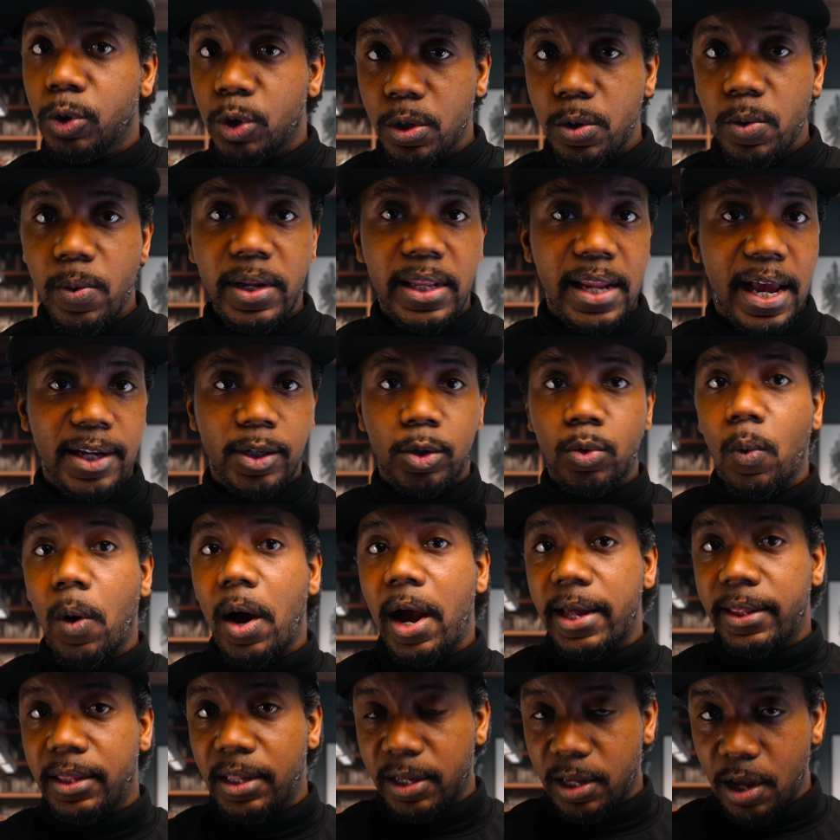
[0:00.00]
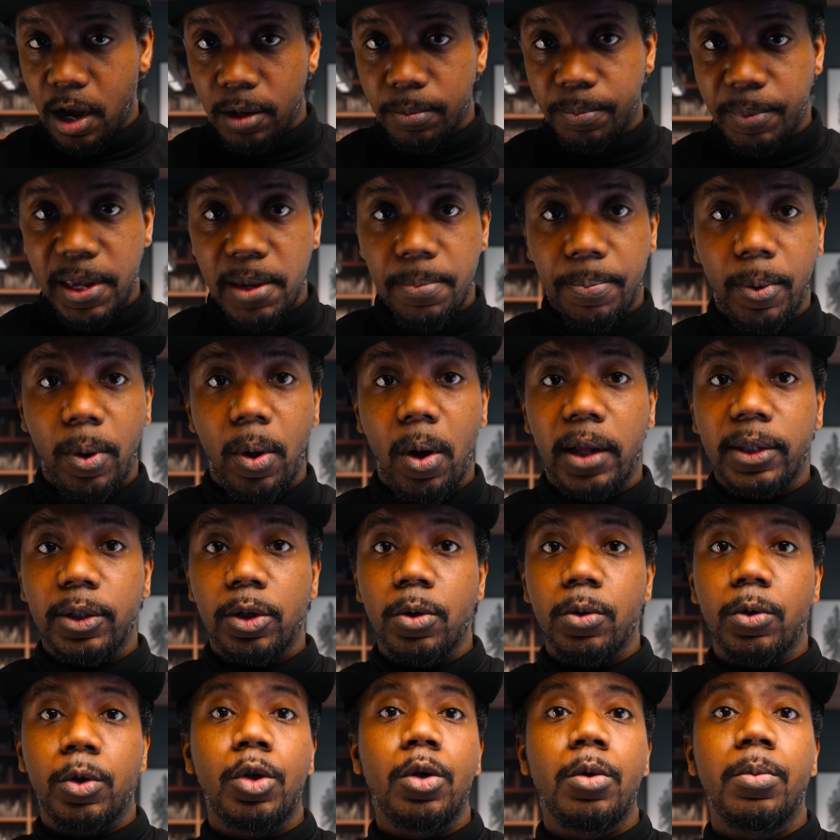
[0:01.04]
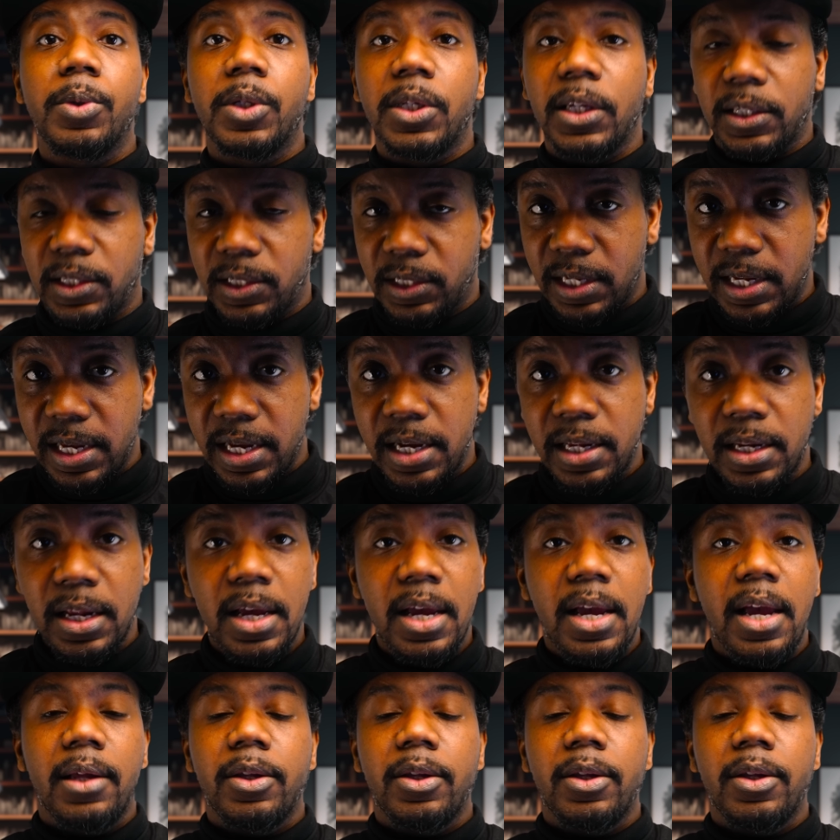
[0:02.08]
do, and that's why the young people on YouTube succeed,